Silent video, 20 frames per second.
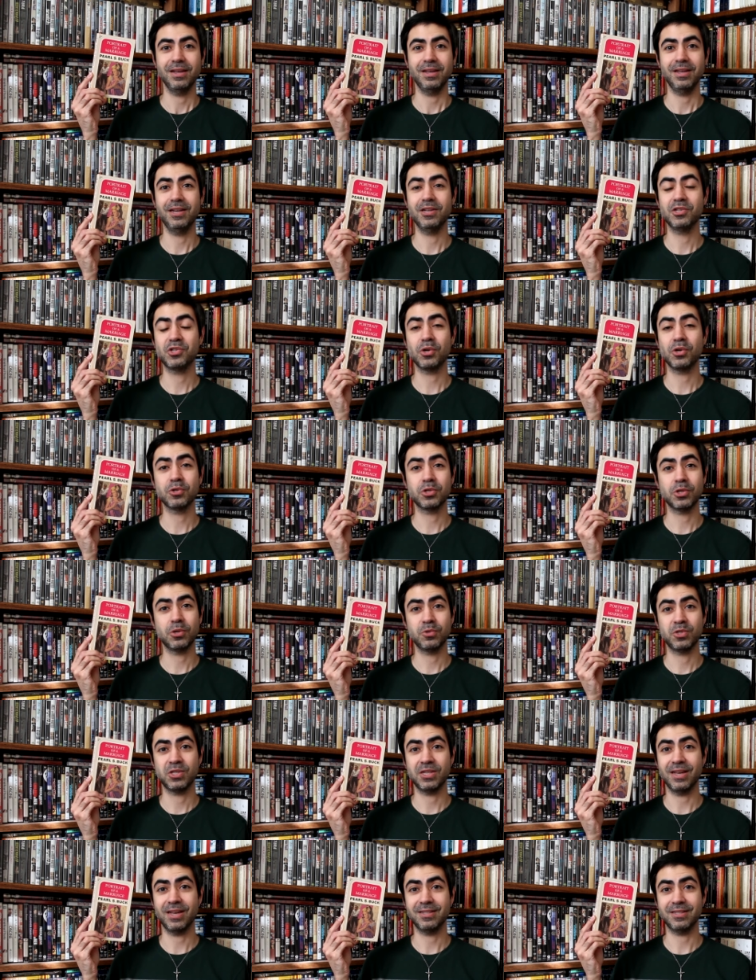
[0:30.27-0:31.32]
It is also
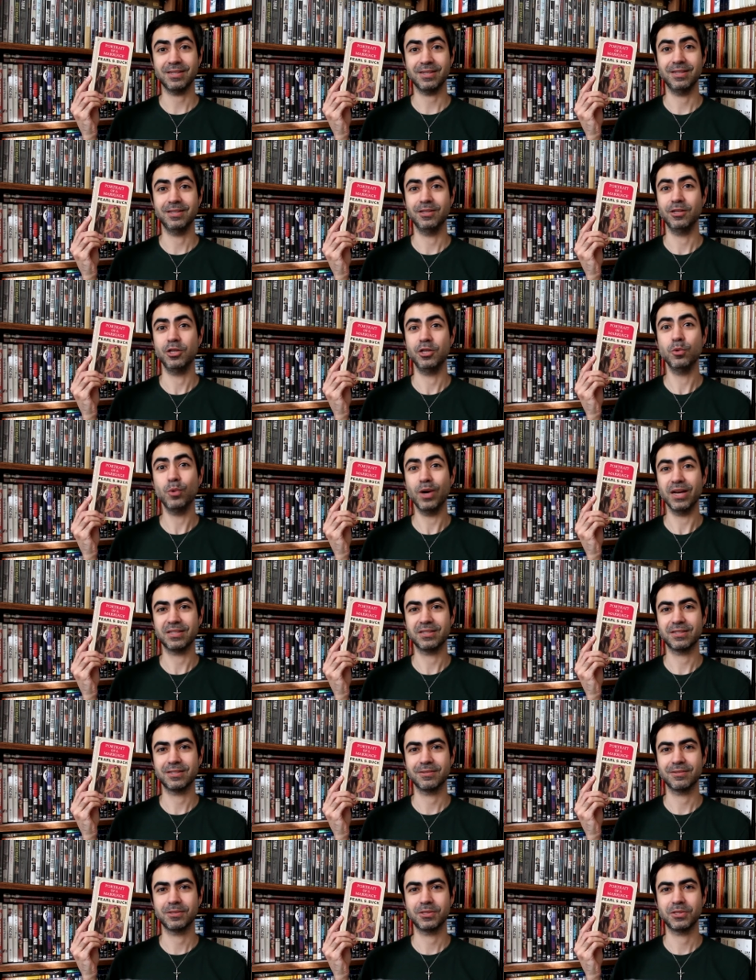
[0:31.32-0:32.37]
set in the
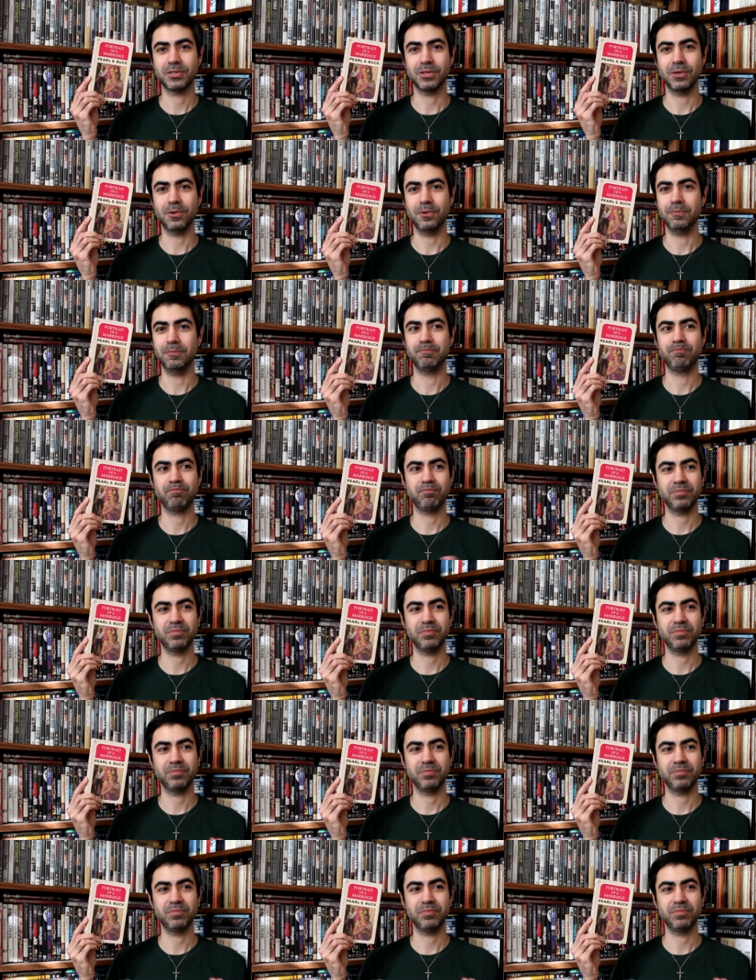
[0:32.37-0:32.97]
US, so